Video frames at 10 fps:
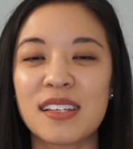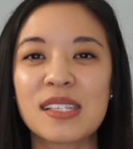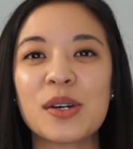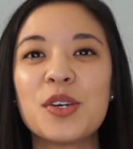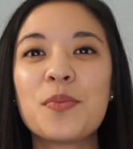
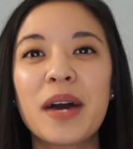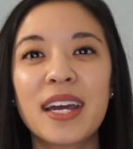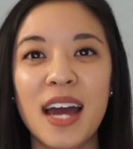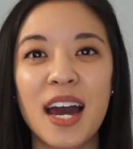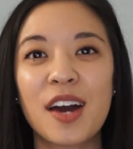So you
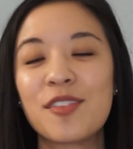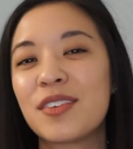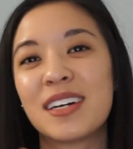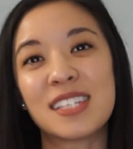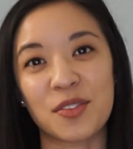might have
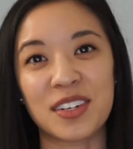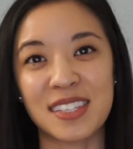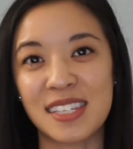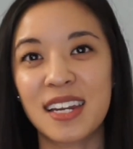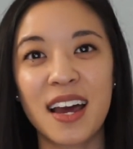a different
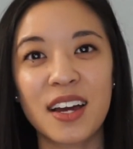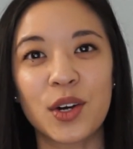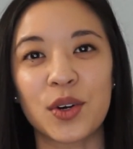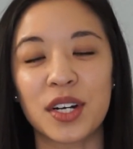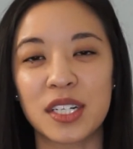snack
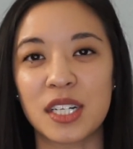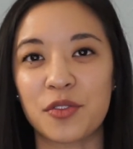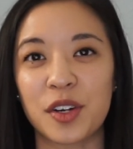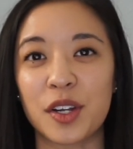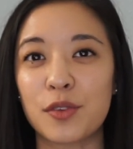or a
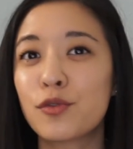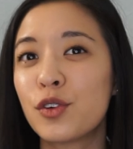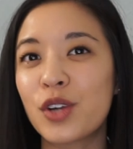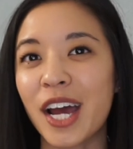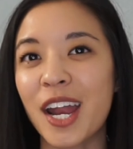different
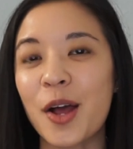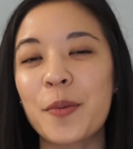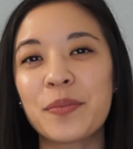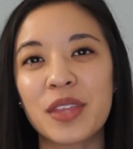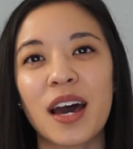food
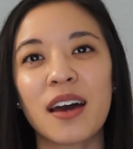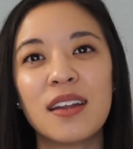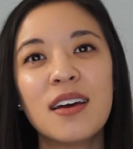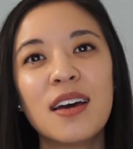item that